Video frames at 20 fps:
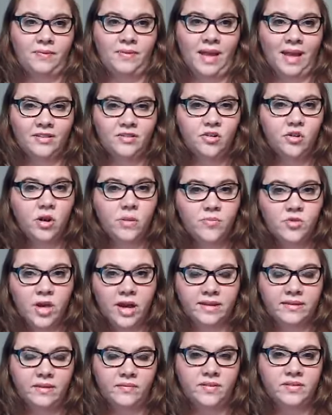That's your
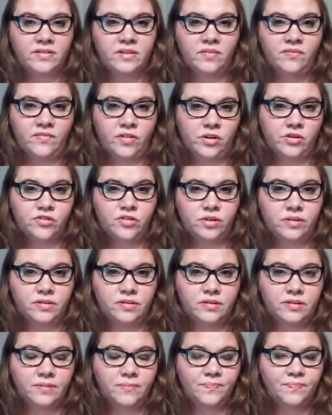objective, is conversions.